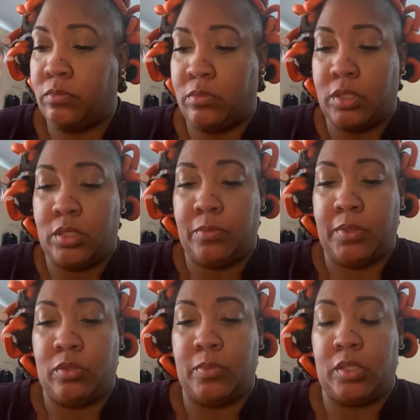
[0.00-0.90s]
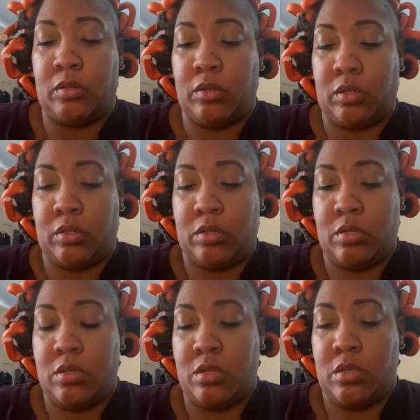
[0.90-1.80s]
to be too much longer.
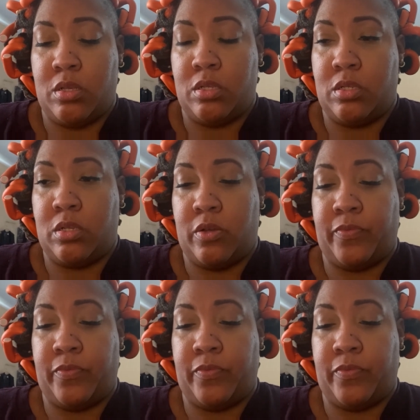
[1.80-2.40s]
So,